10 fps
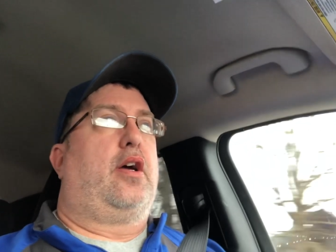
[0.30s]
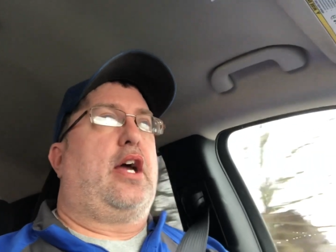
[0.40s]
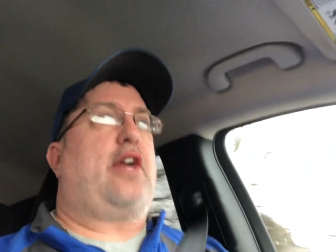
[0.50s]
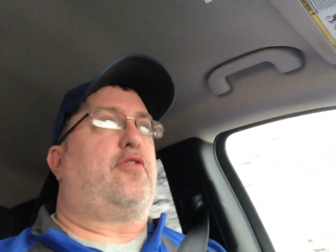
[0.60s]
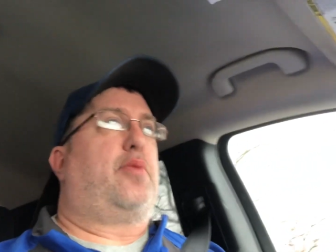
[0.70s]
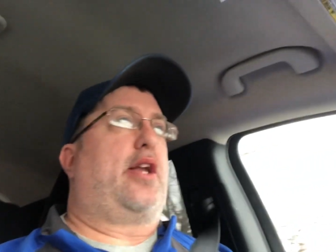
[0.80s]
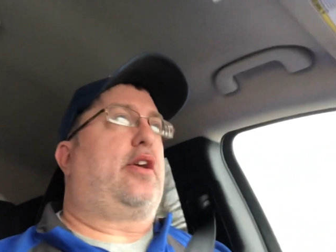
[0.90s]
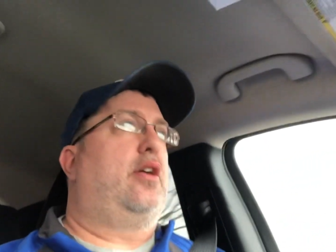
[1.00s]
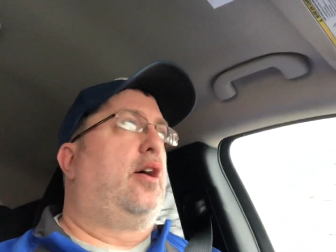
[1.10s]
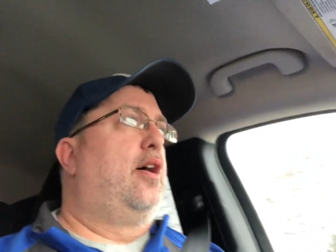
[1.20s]
Hey
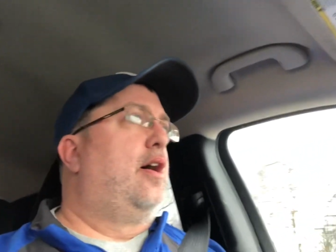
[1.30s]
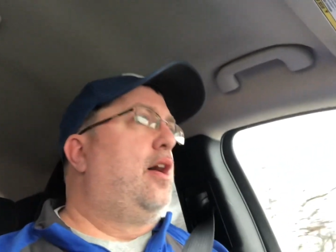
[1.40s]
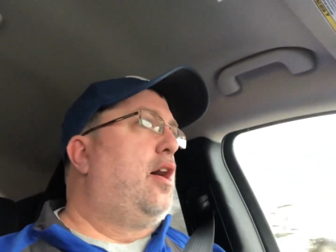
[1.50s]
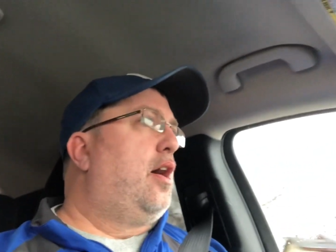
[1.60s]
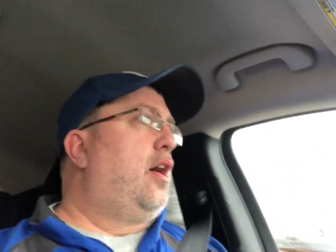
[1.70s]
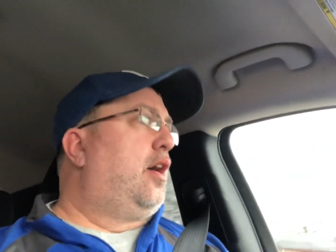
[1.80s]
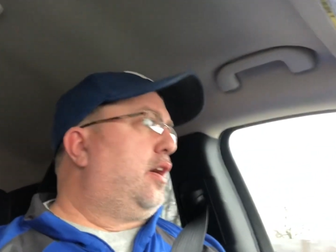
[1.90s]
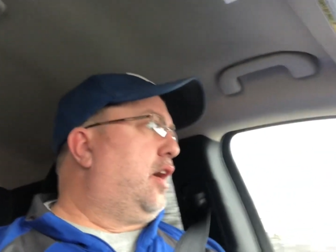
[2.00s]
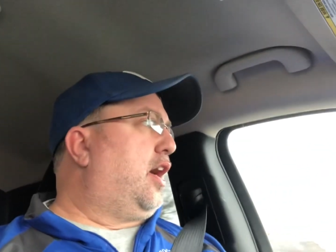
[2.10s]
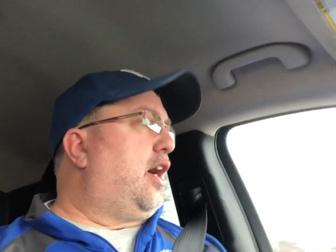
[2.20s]
everybody.
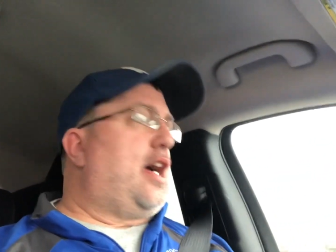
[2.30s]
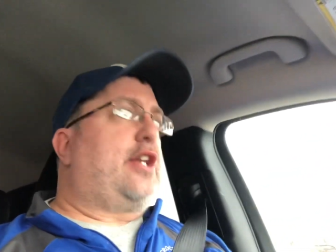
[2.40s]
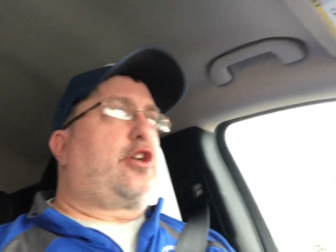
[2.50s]
I had